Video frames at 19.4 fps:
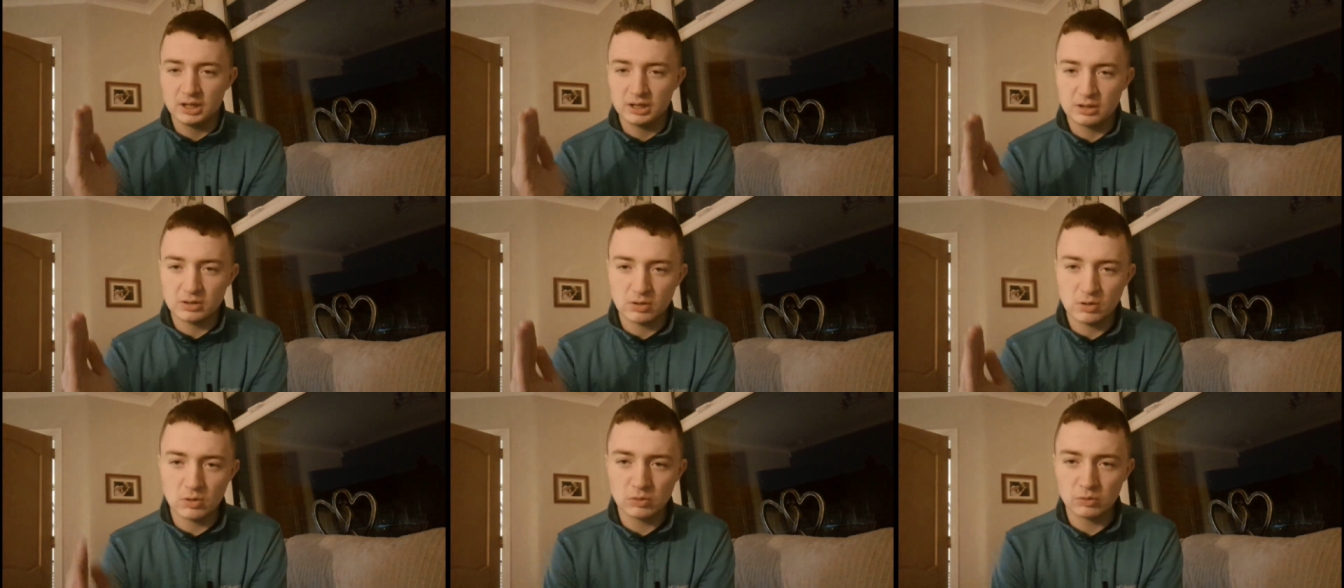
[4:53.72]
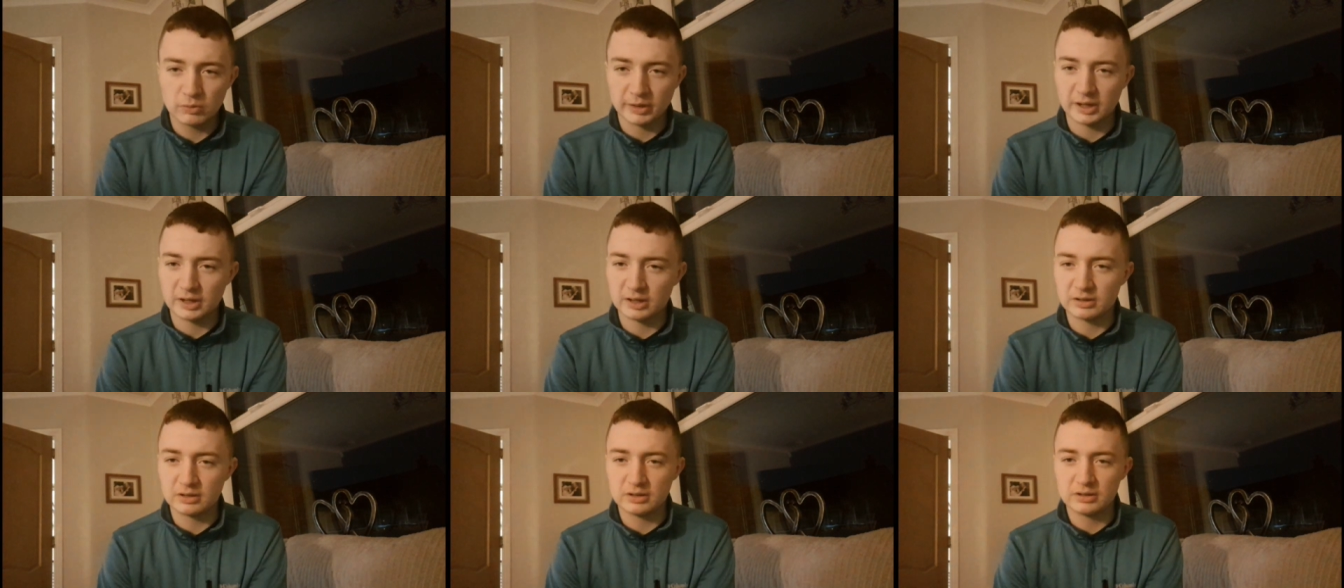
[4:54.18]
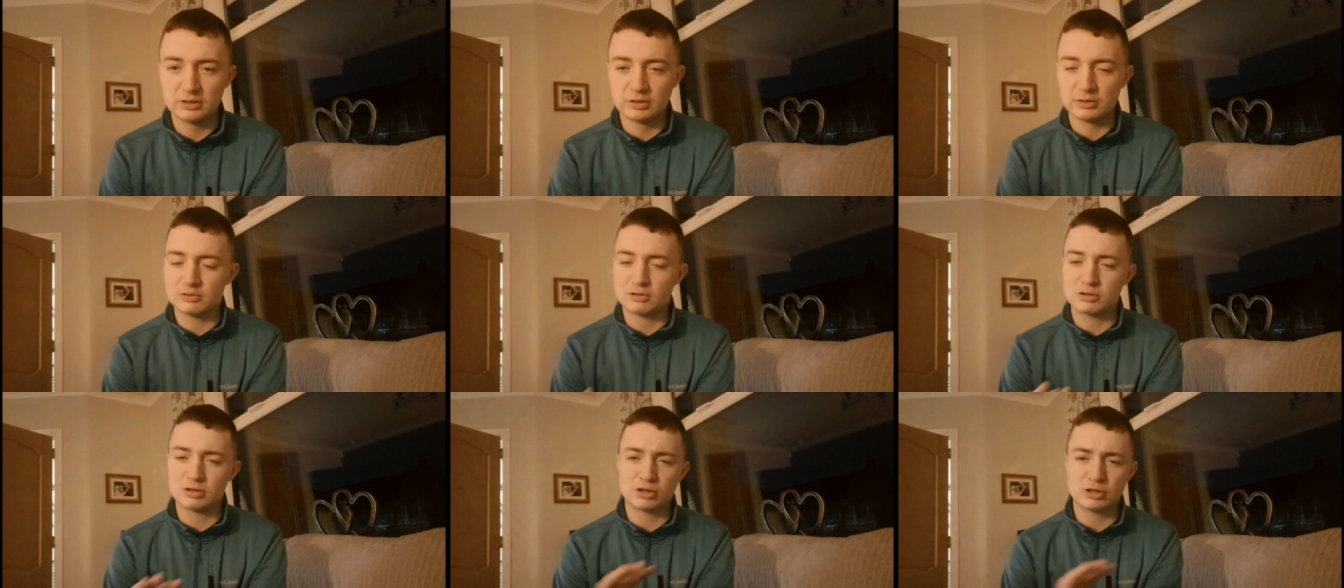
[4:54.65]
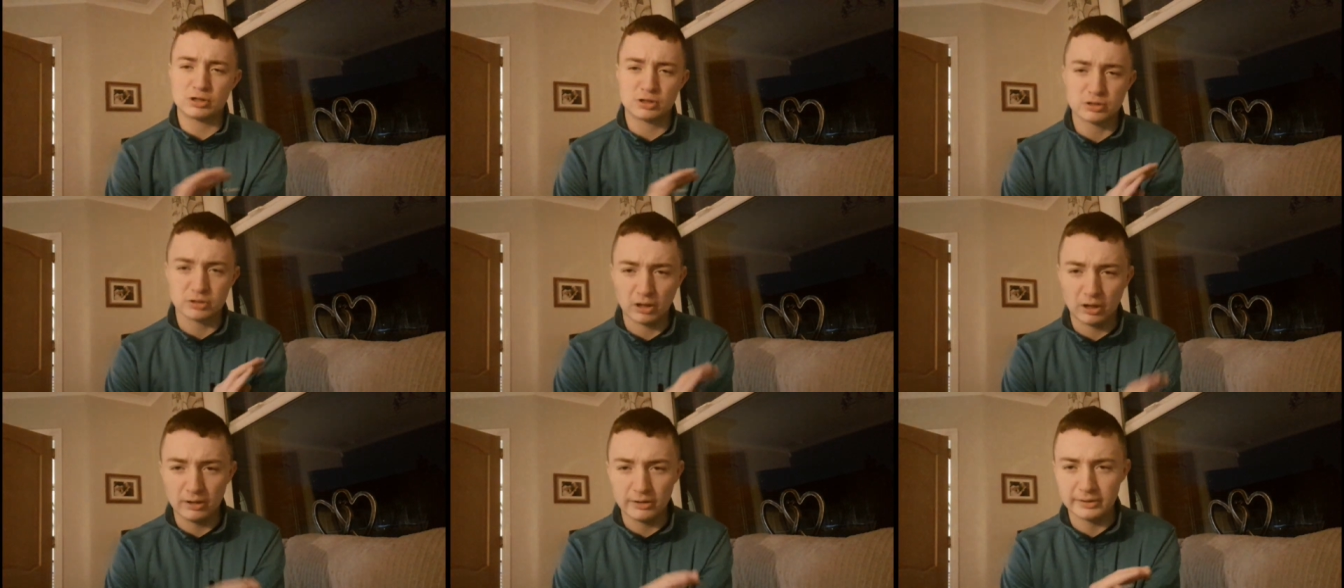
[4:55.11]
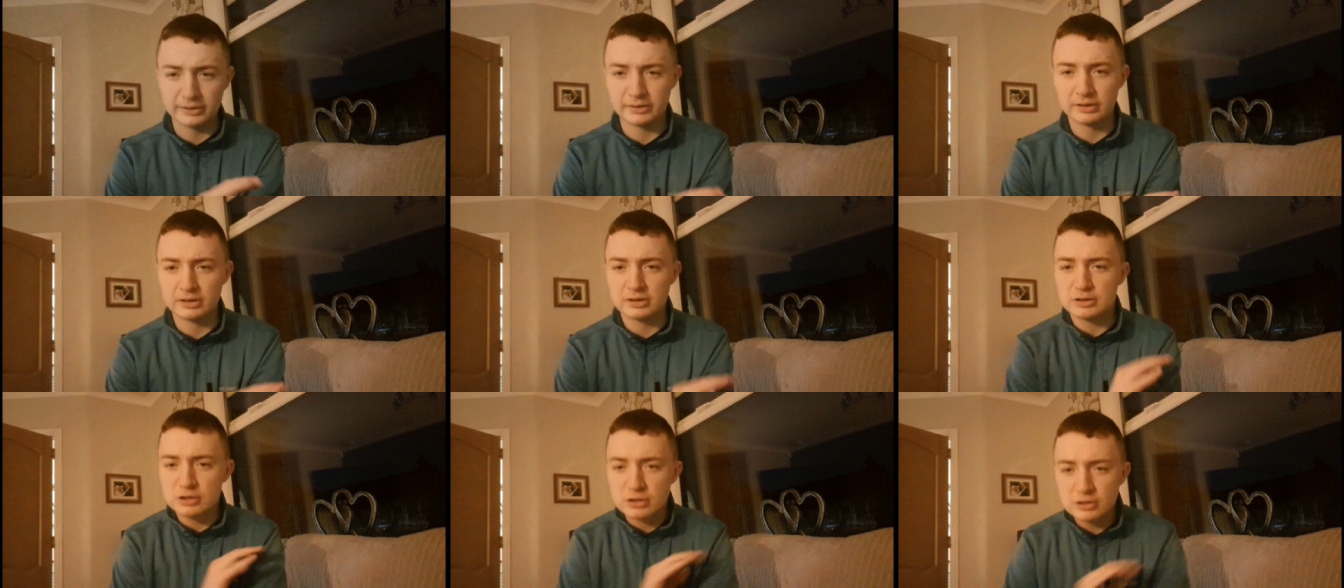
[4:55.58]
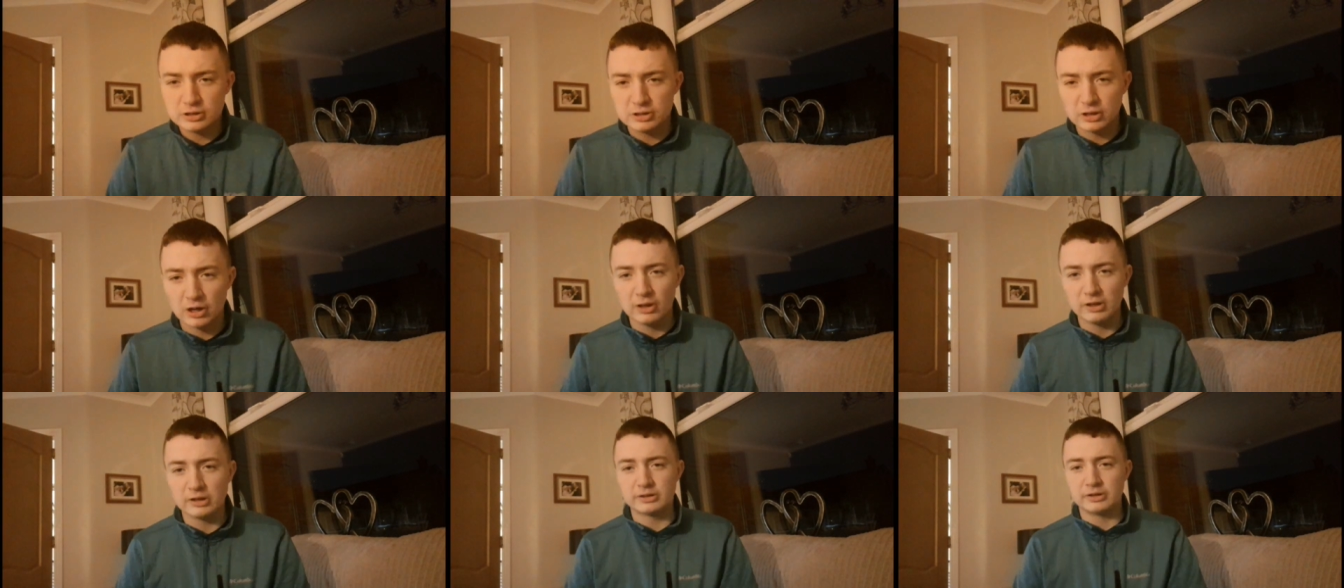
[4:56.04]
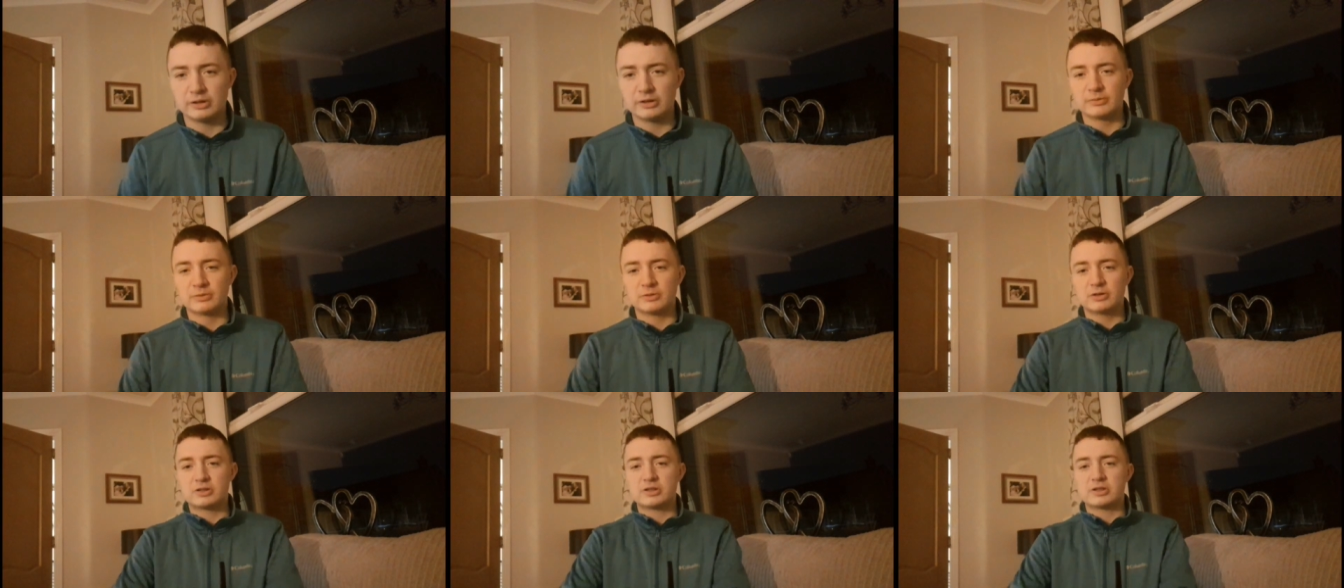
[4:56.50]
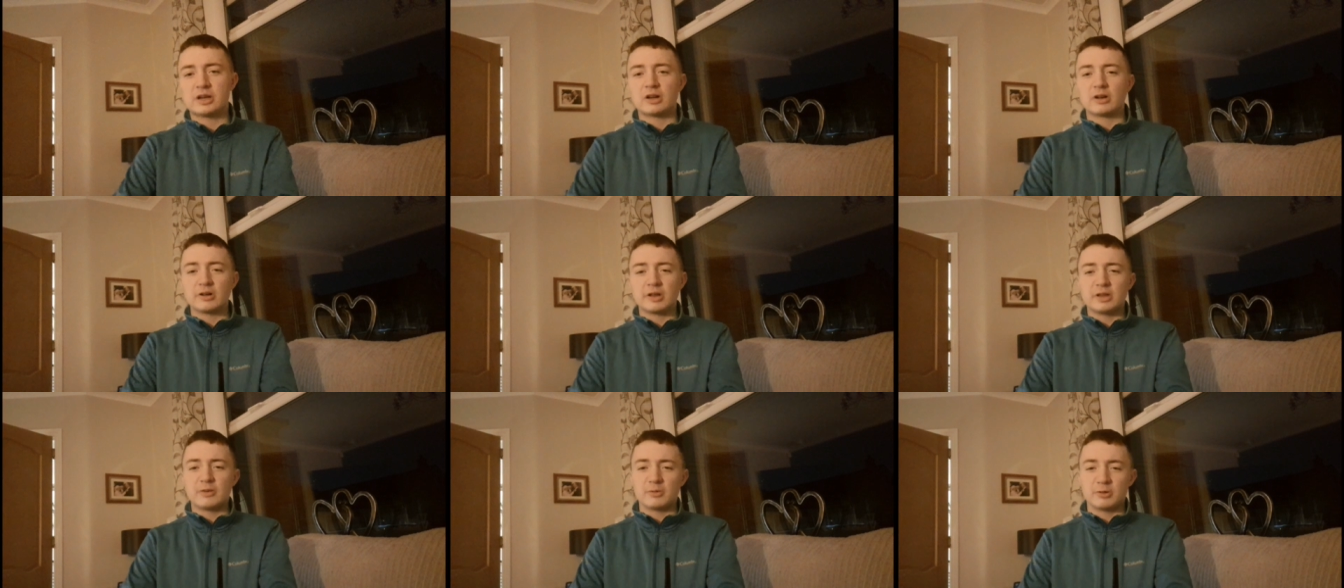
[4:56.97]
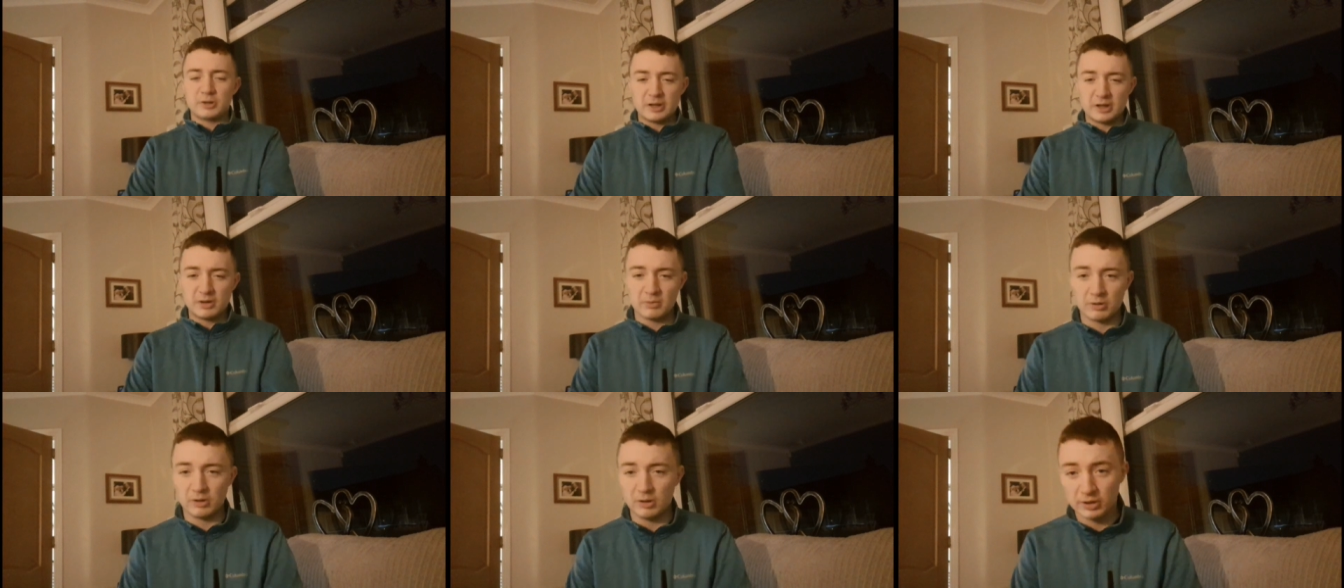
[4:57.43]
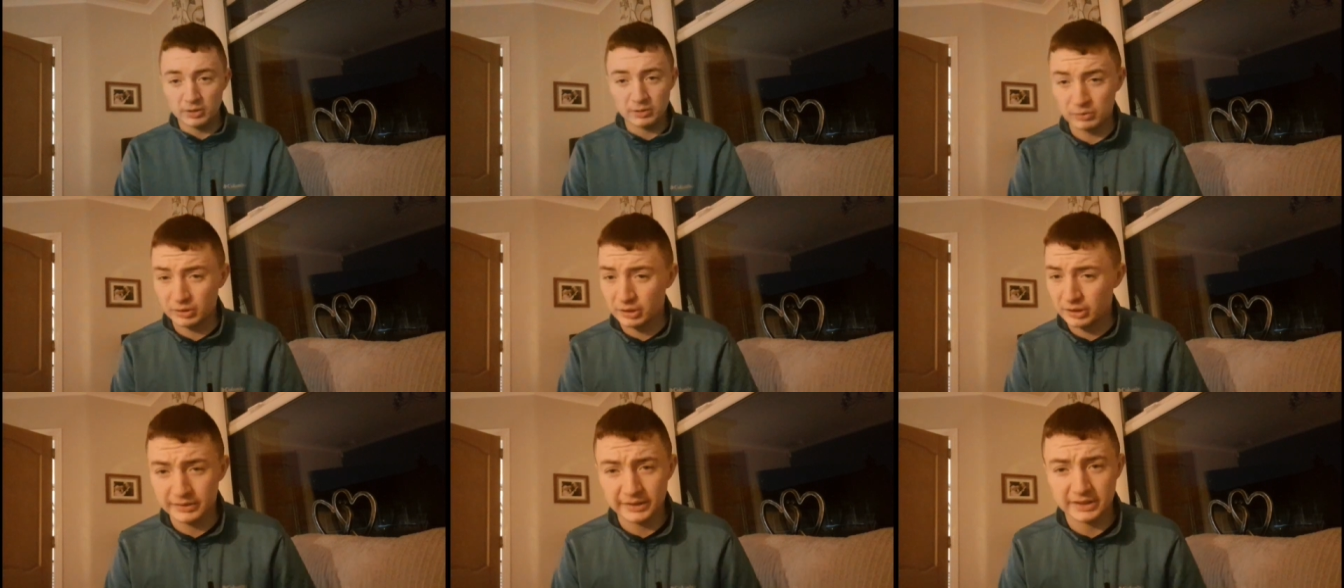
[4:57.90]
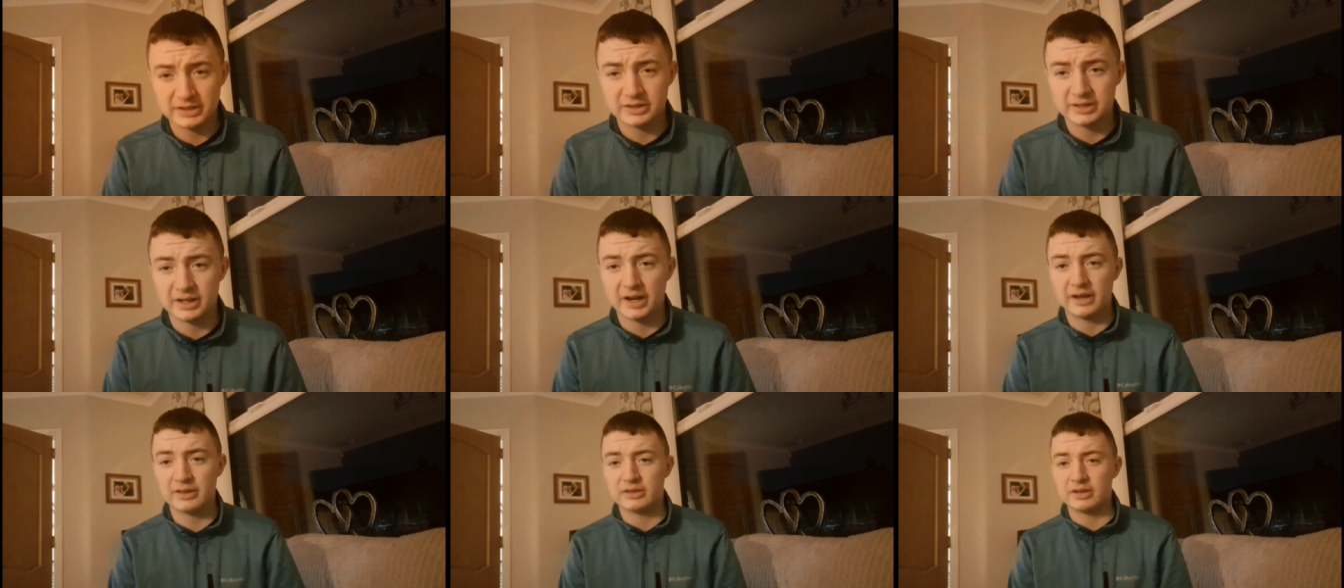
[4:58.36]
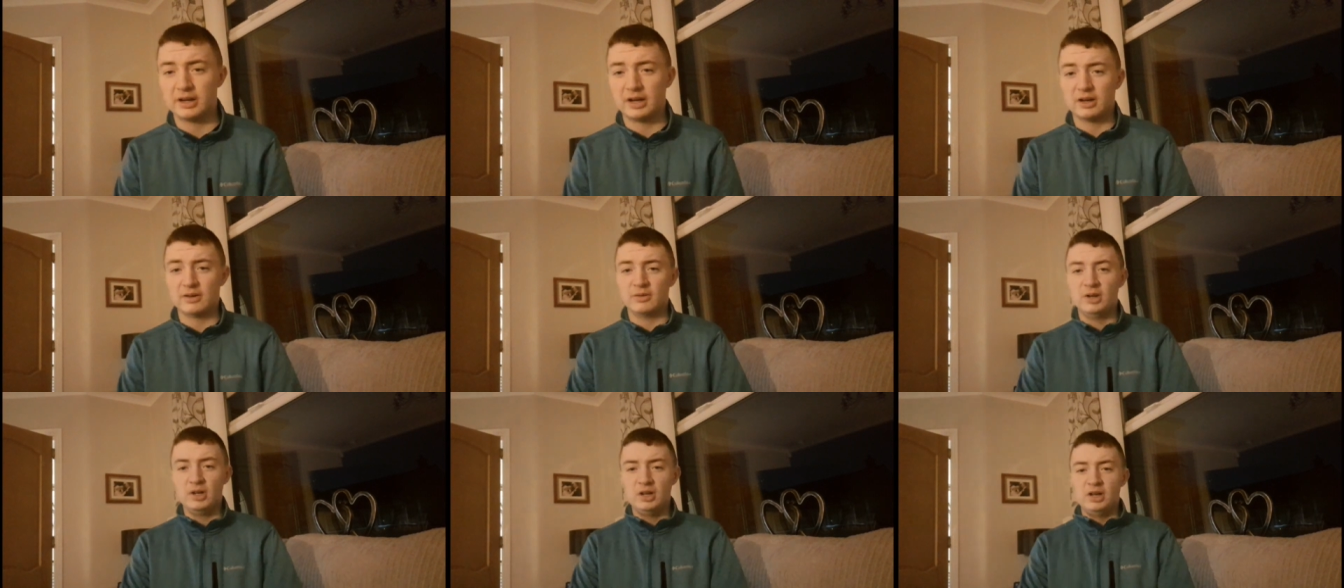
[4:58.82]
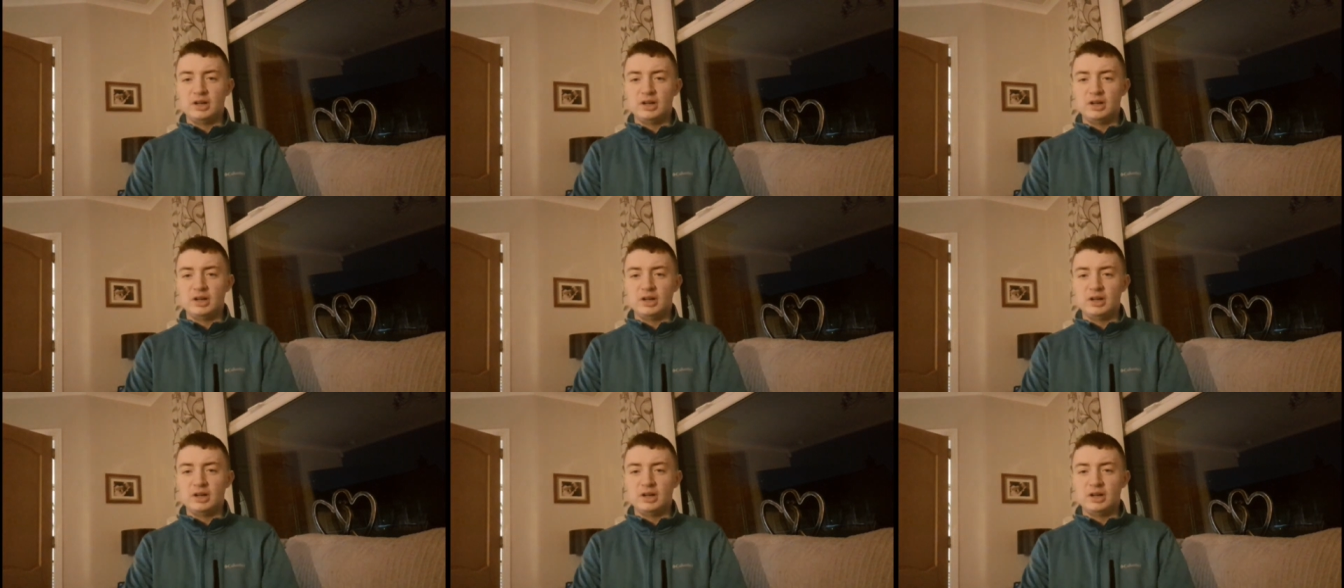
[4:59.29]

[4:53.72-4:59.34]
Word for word: Coleraine looked solid, solid on Saturday where they were unreal in that second half.